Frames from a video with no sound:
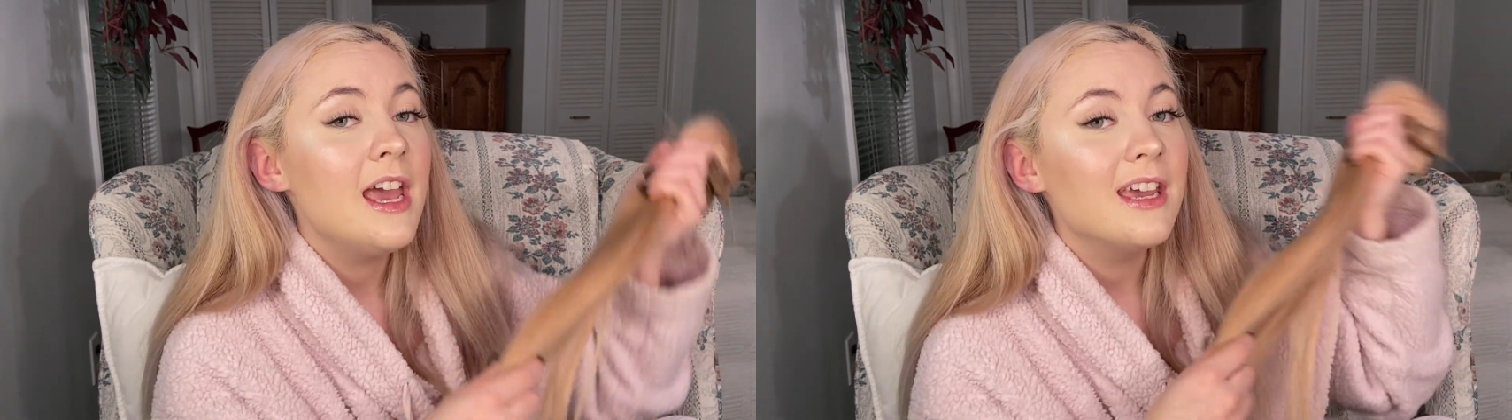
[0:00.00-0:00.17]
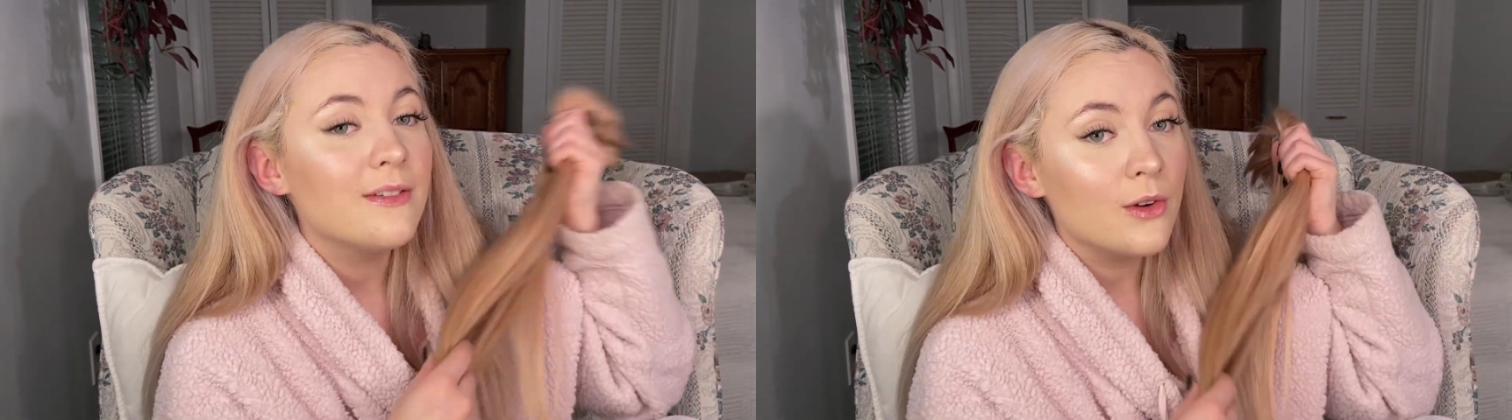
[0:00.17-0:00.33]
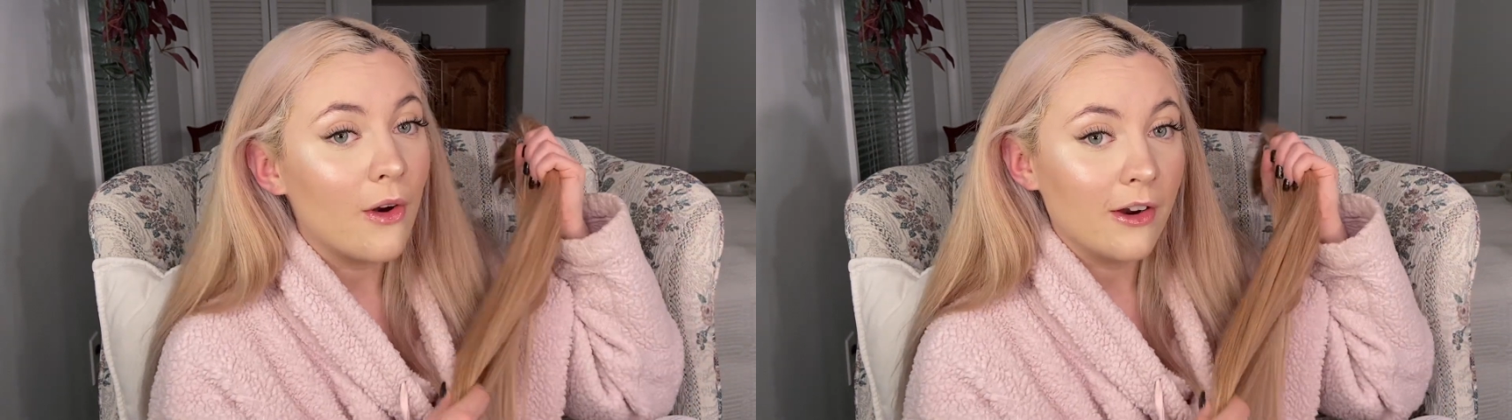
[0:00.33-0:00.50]

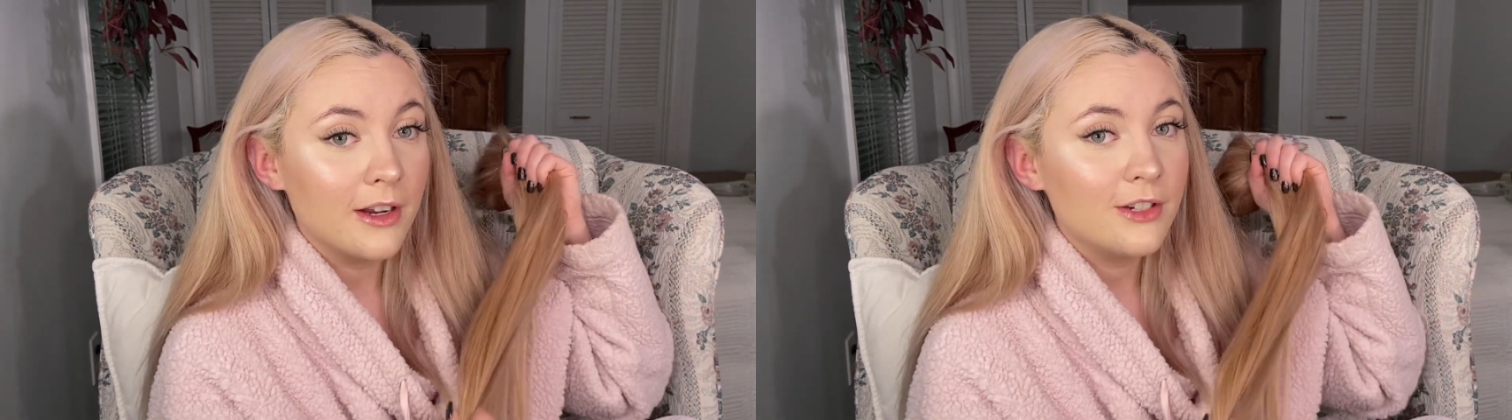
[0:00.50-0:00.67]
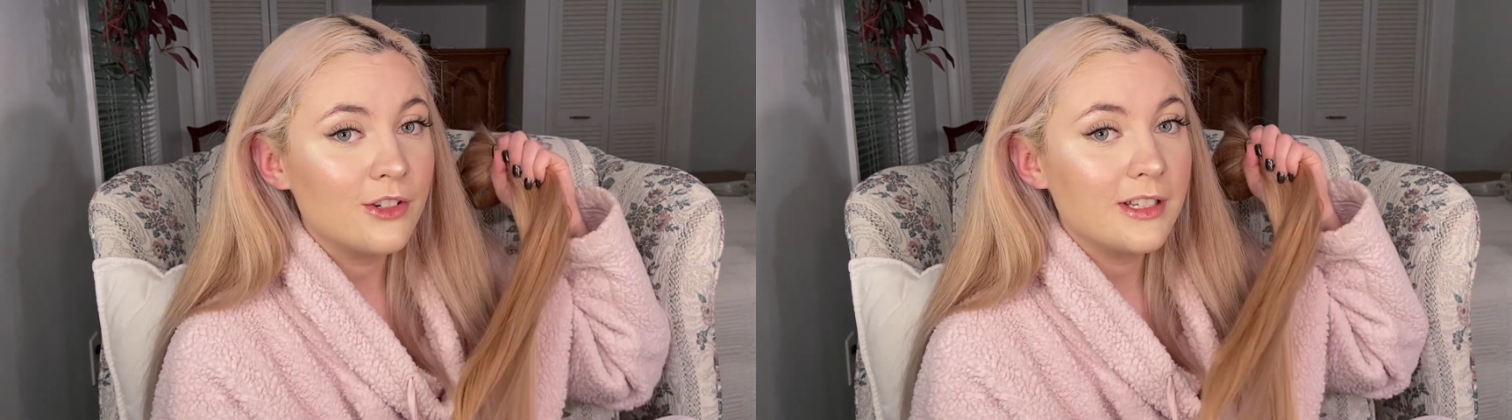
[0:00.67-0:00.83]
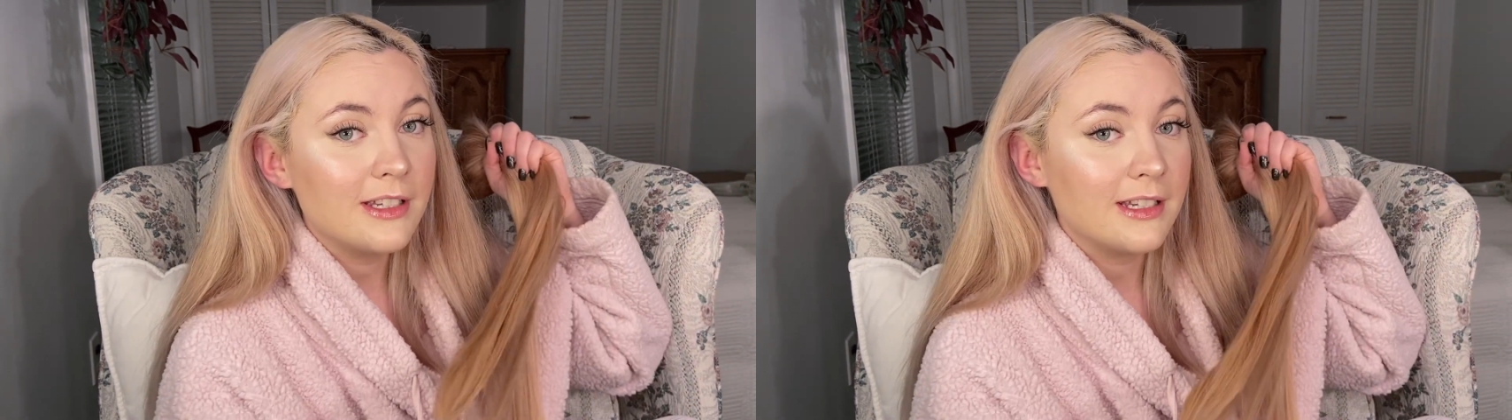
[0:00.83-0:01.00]
If you are
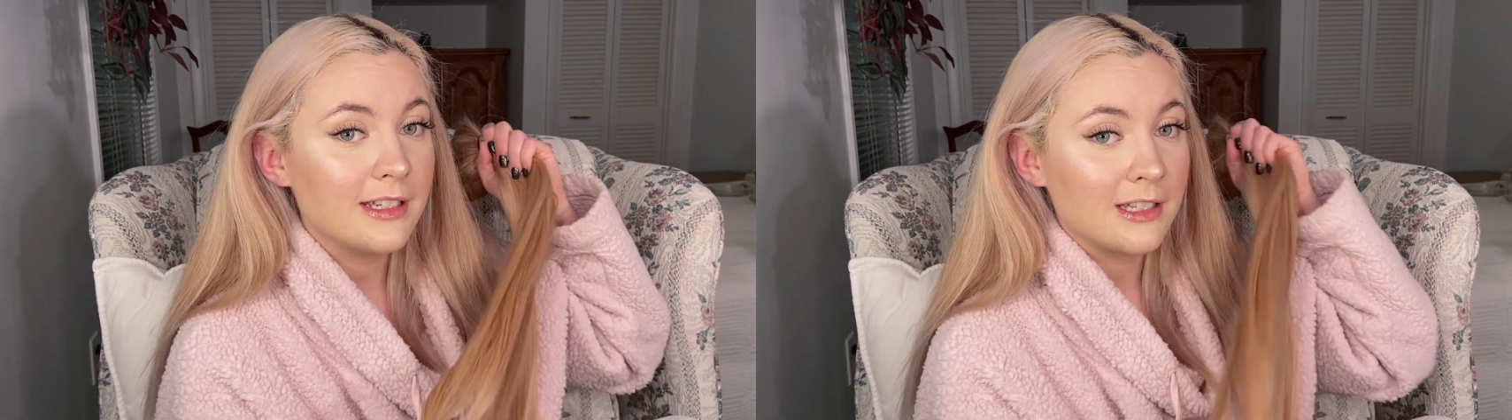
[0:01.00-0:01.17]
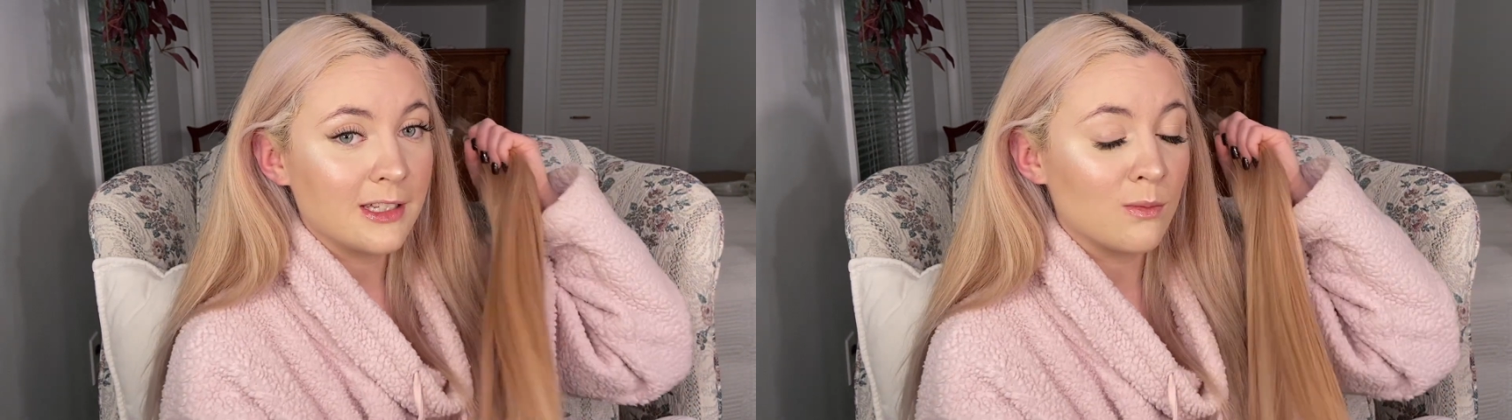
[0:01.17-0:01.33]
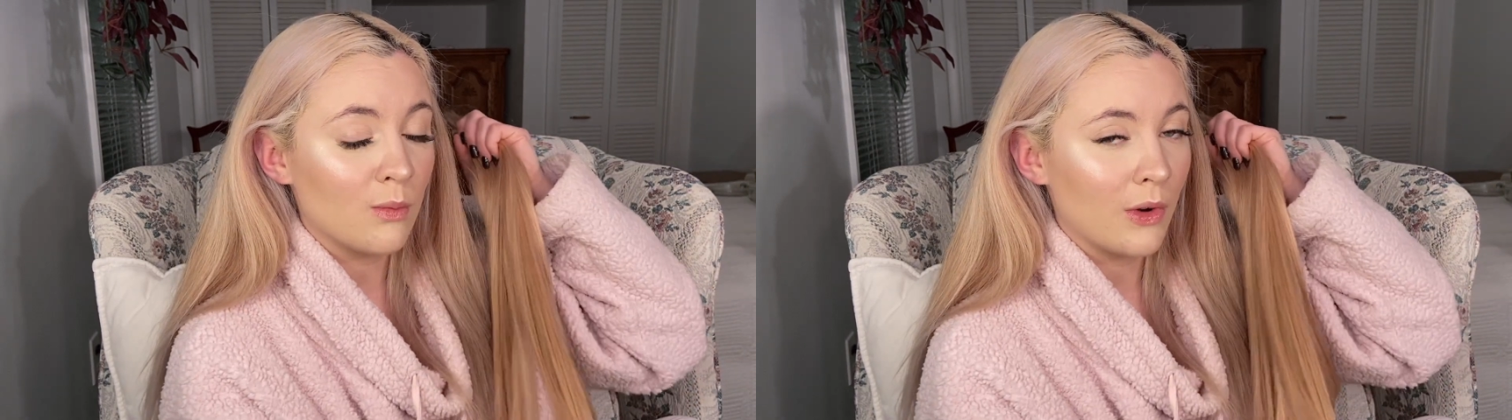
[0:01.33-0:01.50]
interested in
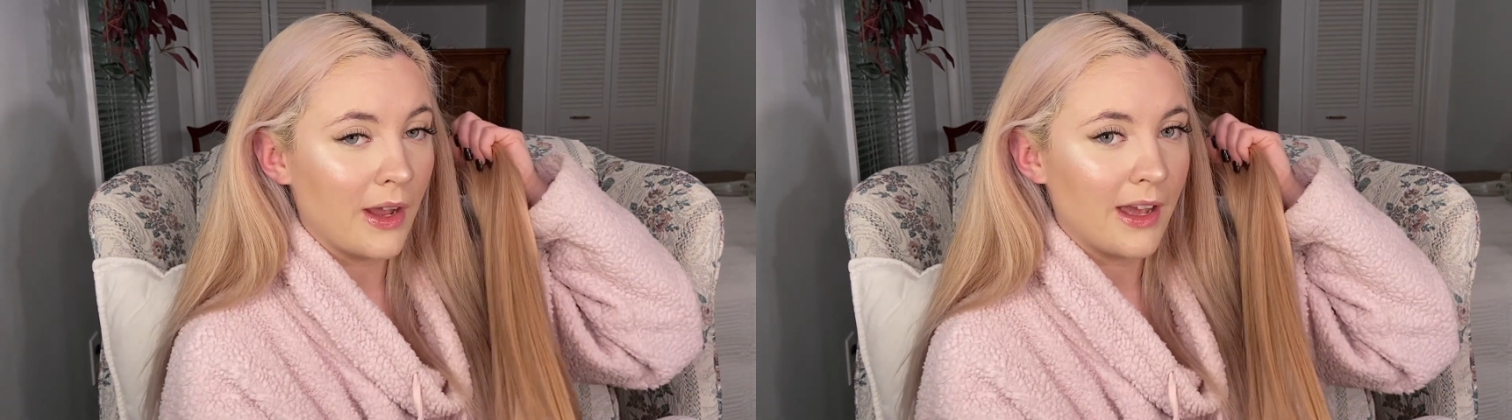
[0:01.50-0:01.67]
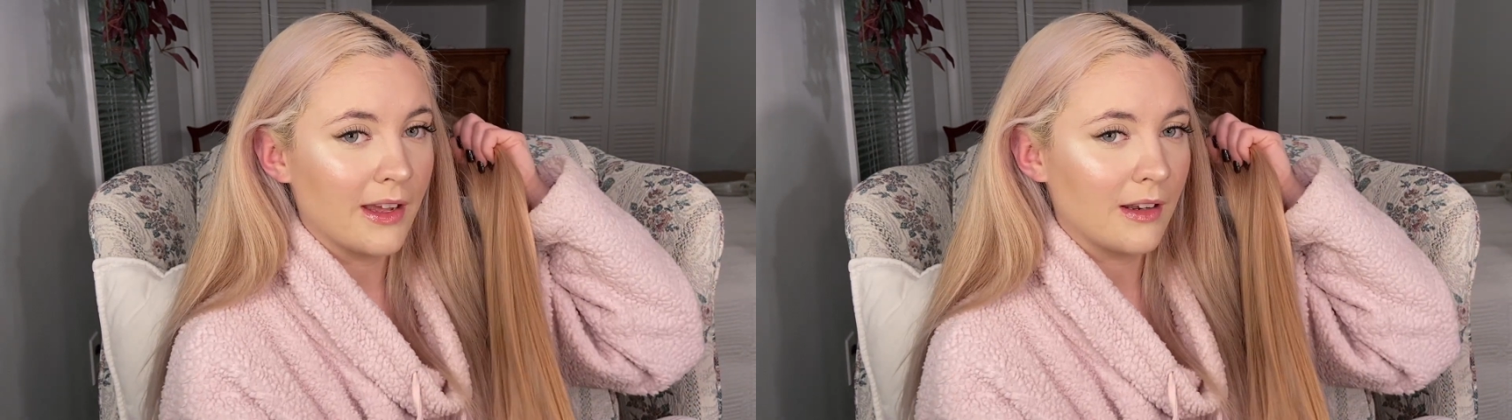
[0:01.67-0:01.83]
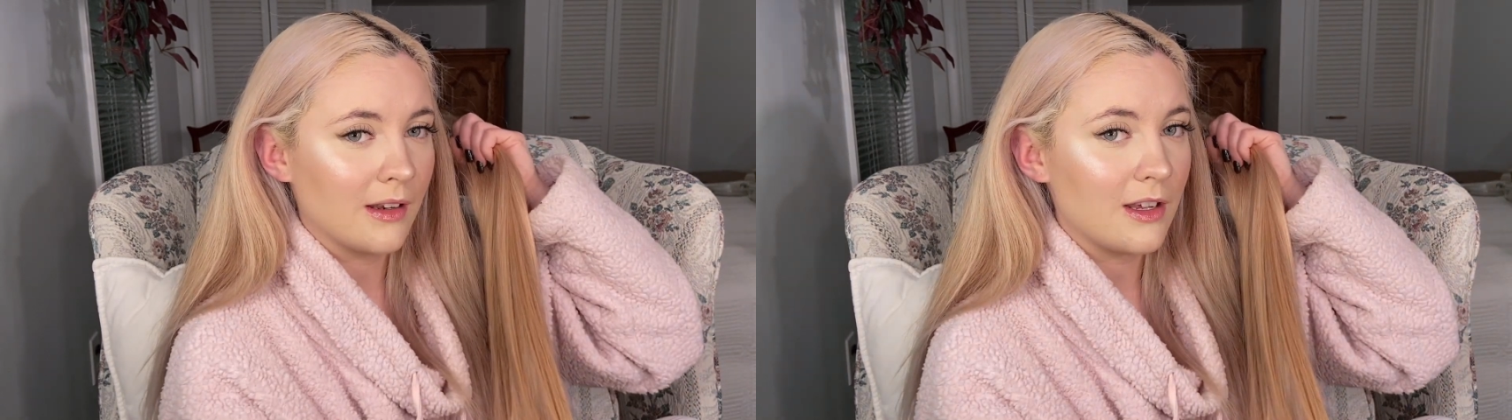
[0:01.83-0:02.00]
this
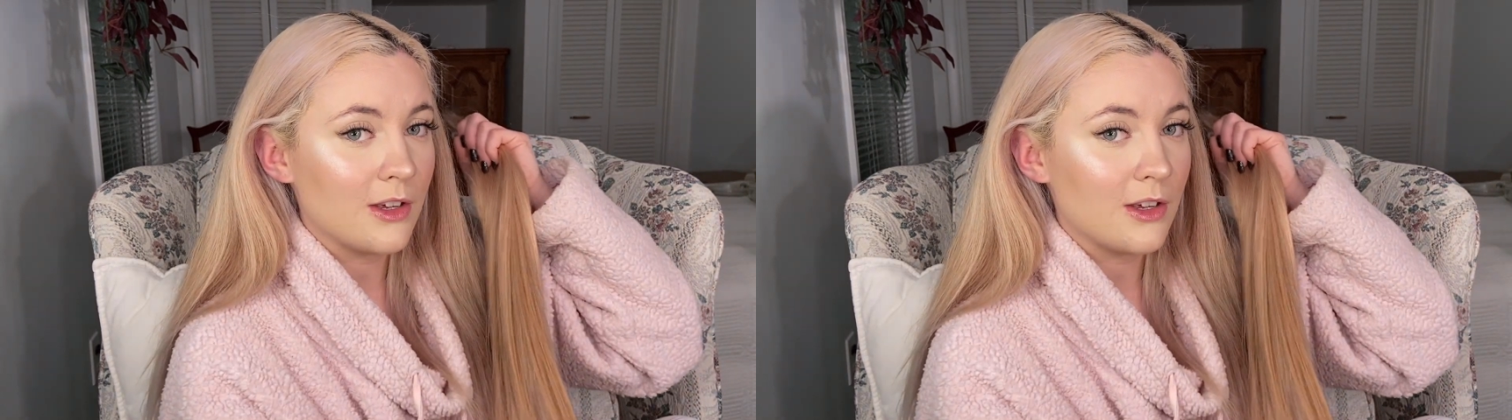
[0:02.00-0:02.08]
brand,